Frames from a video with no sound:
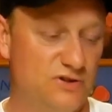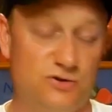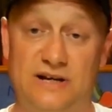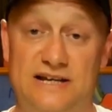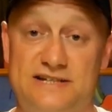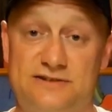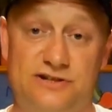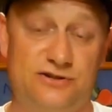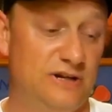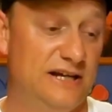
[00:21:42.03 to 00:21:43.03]
to, a lesser,
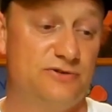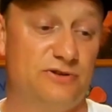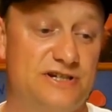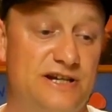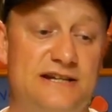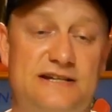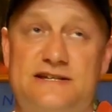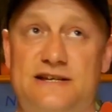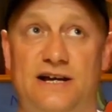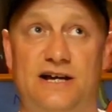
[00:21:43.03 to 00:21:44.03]
to a lesser
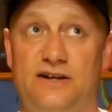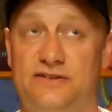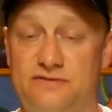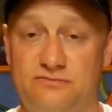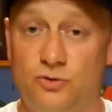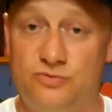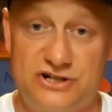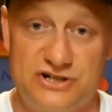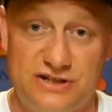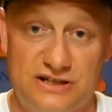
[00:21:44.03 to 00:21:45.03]
extent uh,
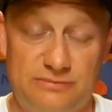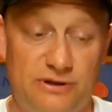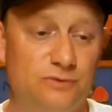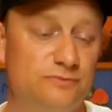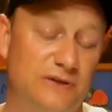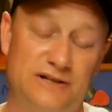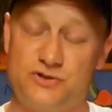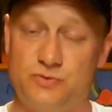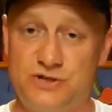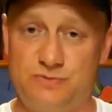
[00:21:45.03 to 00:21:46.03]
Operation Thunderbolt and
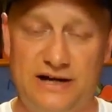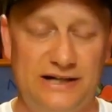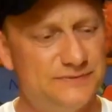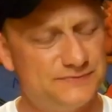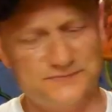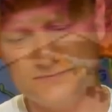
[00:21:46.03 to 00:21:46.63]
Switchblade,